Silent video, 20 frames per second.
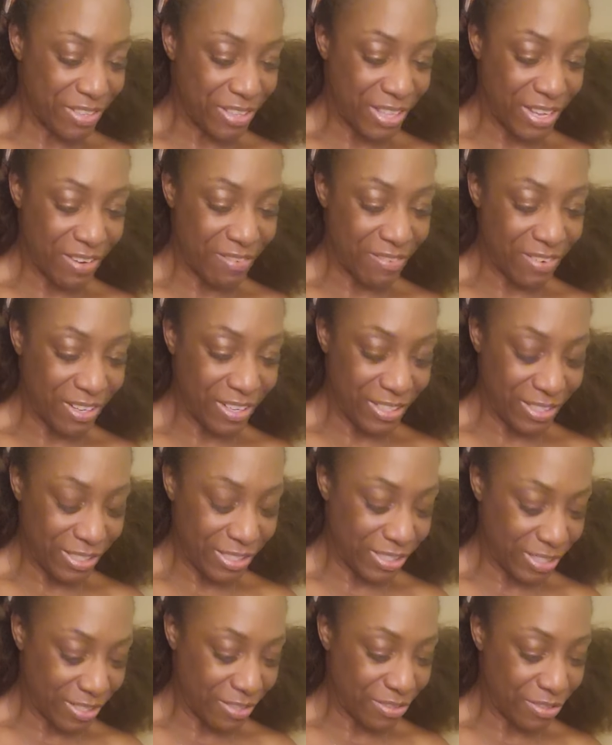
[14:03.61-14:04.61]
But they really
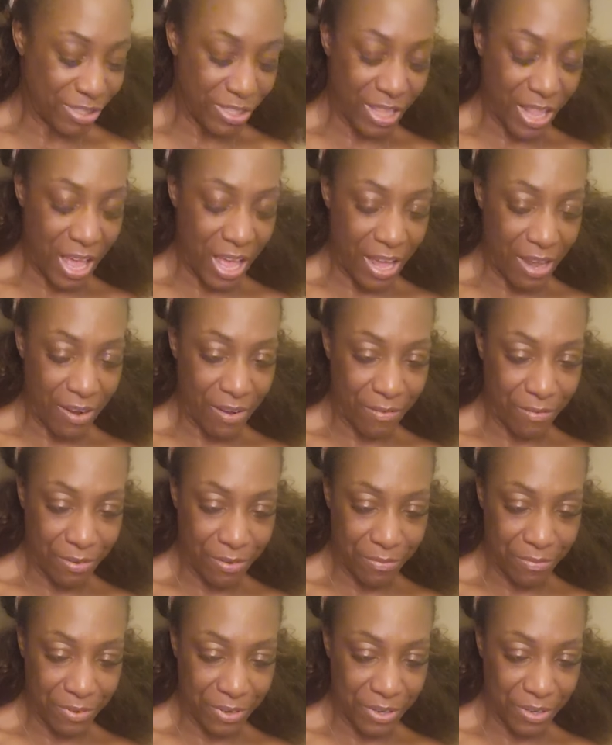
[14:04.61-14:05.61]
still slide off
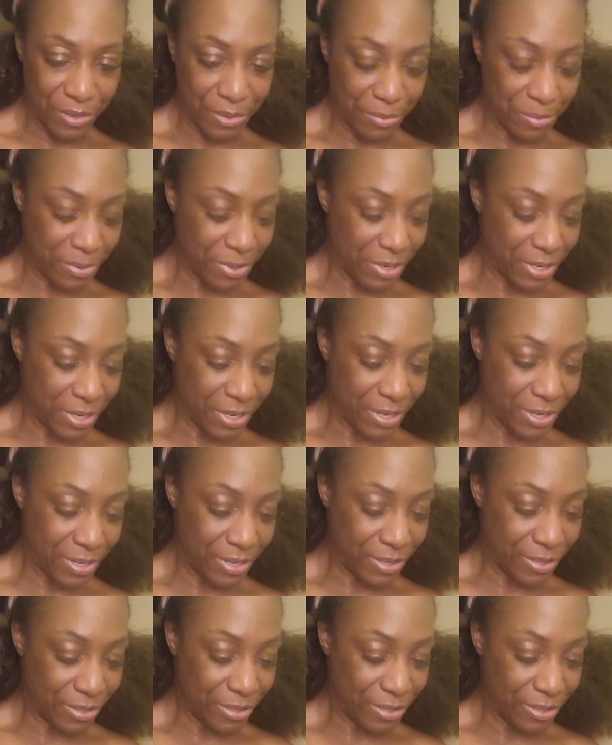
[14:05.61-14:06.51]
your fingers pretty good.